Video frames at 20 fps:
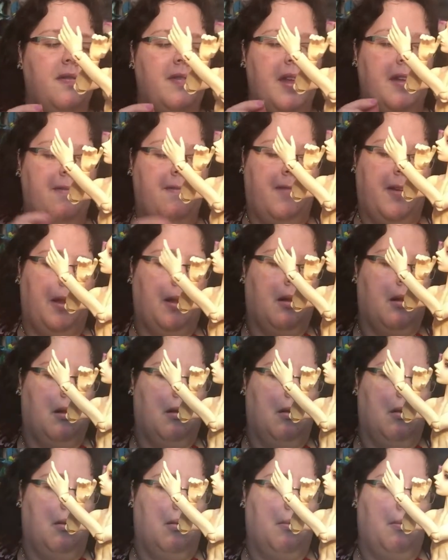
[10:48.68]
they fit,
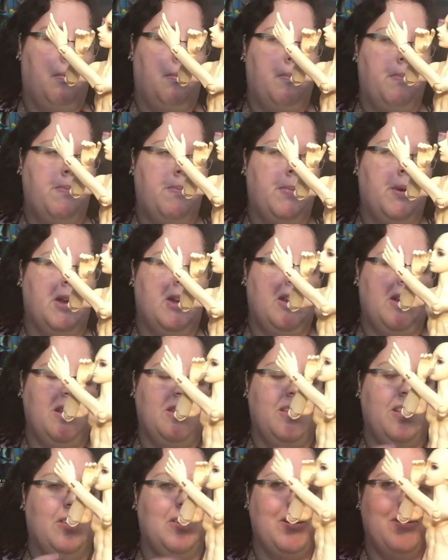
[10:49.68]
but
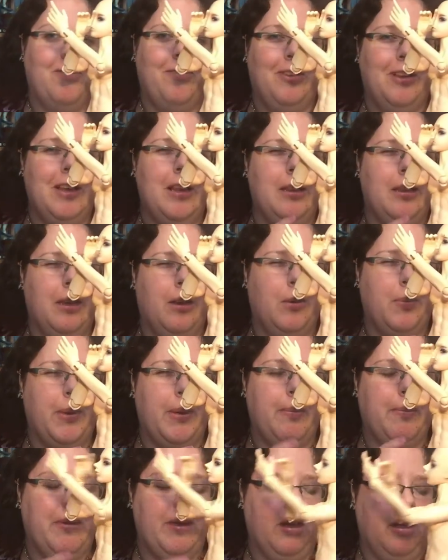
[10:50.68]
they're definitely a little
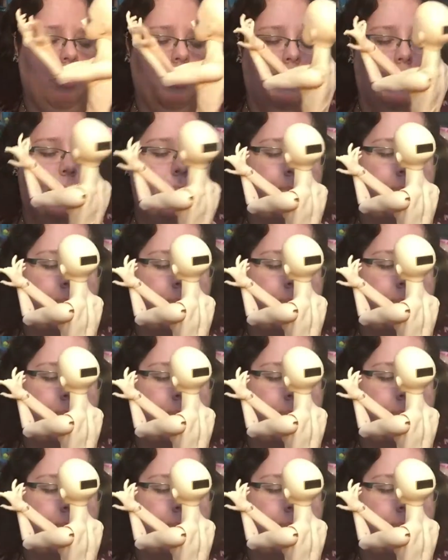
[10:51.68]
bit big.